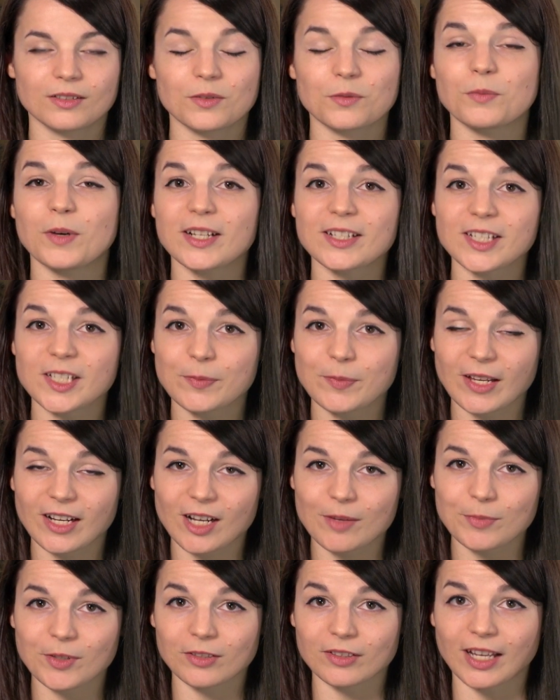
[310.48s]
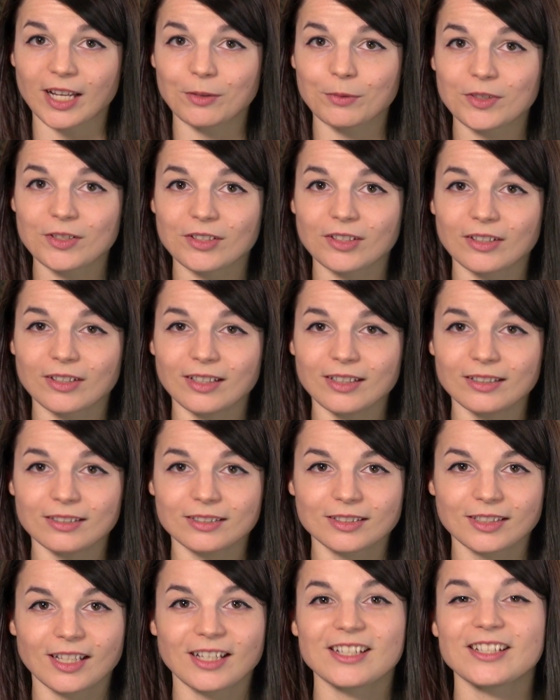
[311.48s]
Want to speed up your language learning?
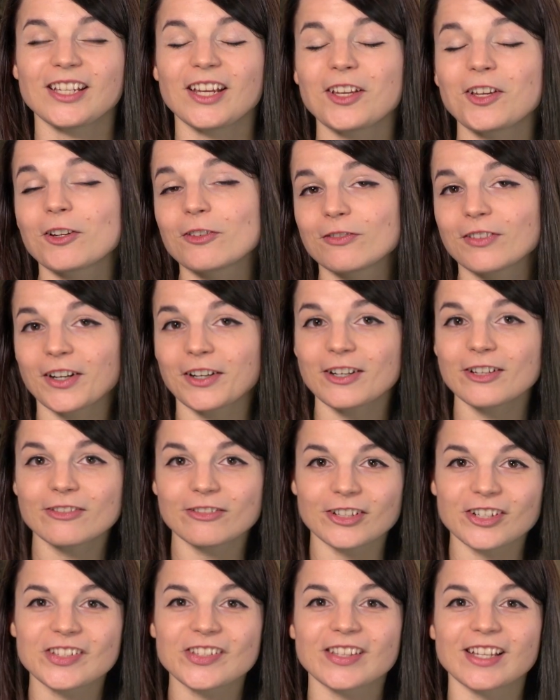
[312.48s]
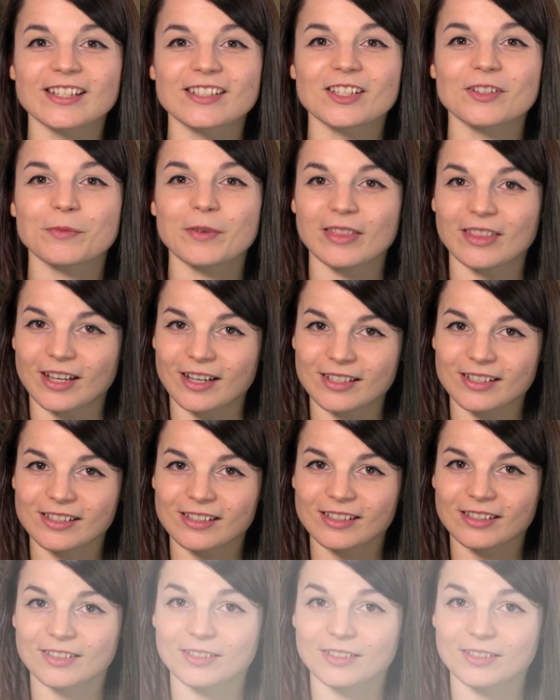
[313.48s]
Take your very first lesson with us.